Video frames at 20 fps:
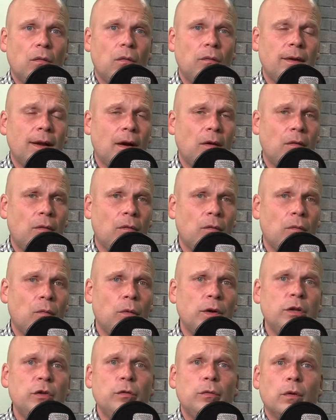Now,
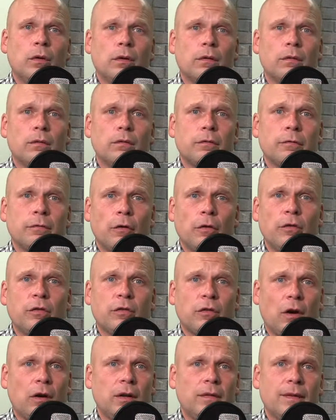when you are first
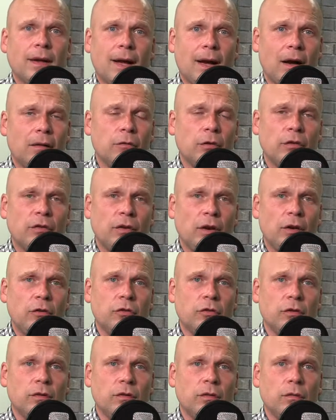starting the
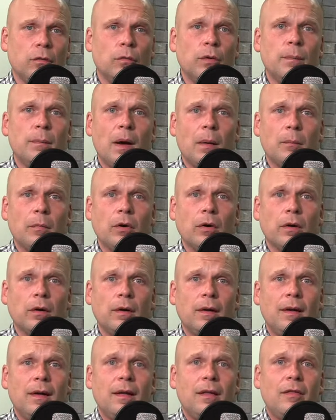conversation, remember
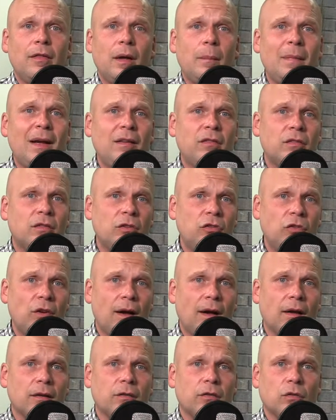they may
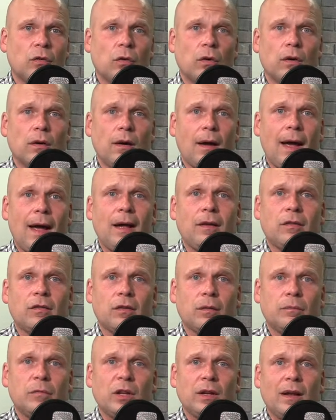suggest or ask
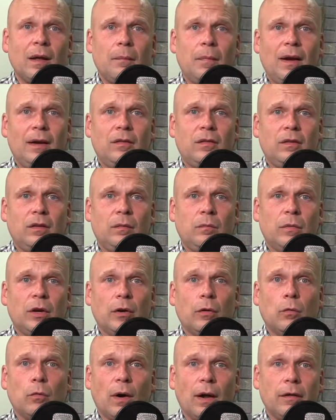something that may seem
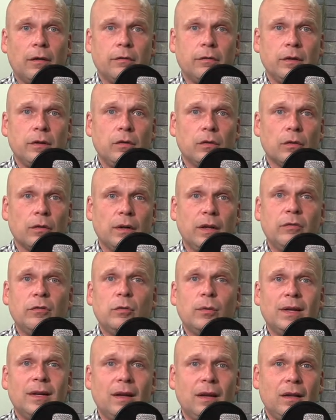irrelevant or even
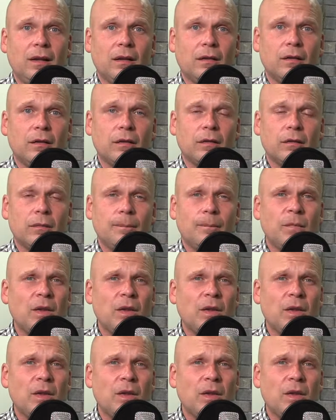ridiculous